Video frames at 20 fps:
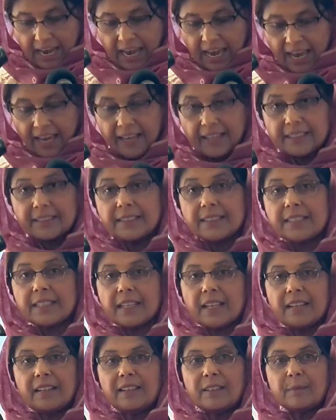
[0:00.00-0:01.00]
And
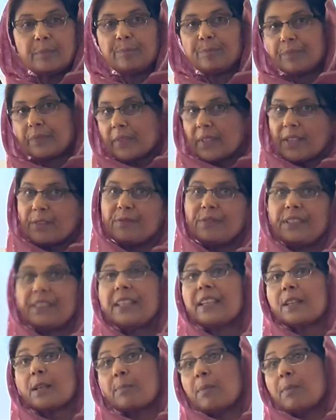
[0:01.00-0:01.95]
if we think